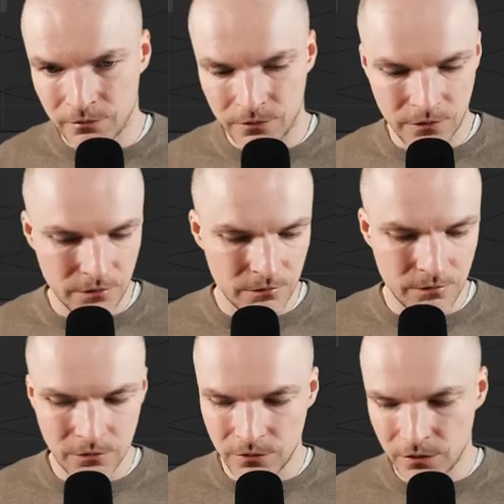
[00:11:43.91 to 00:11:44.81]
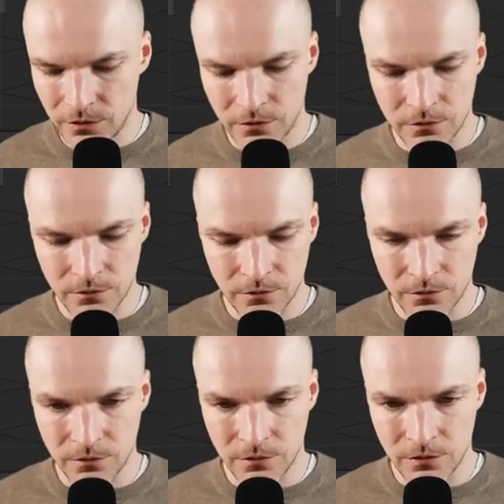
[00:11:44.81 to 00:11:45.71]
We're going to rotate
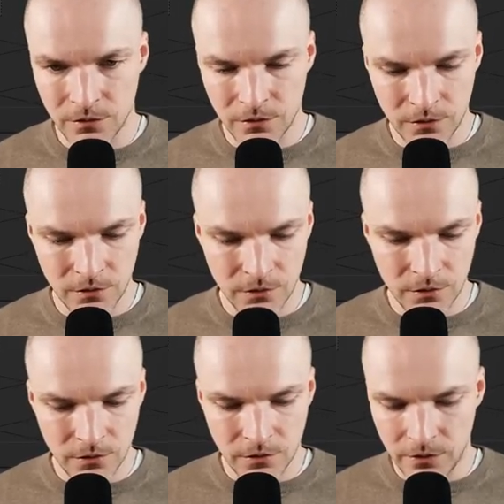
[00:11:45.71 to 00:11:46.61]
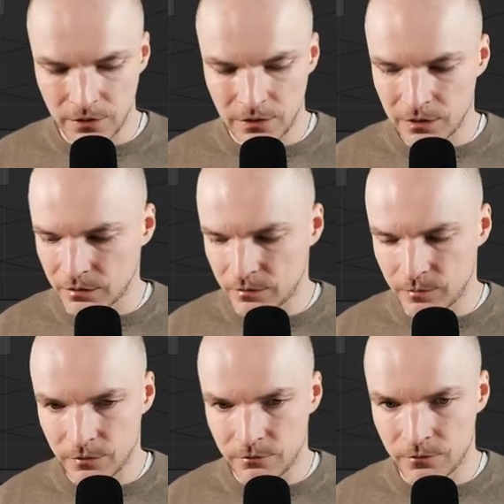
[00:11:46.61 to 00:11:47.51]
on X
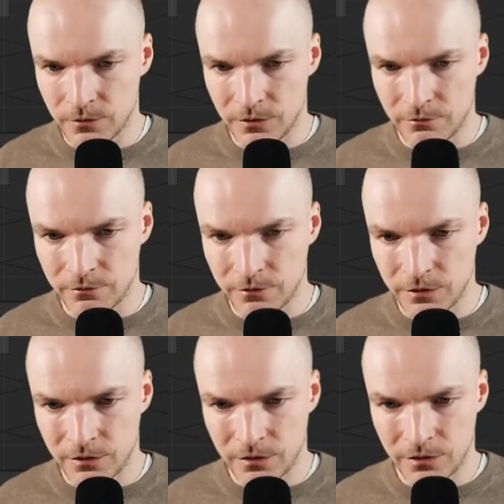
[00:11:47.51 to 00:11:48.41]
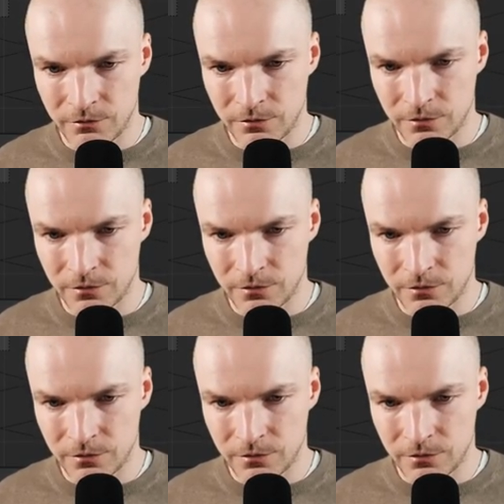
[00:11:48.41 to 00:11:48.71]
by 45.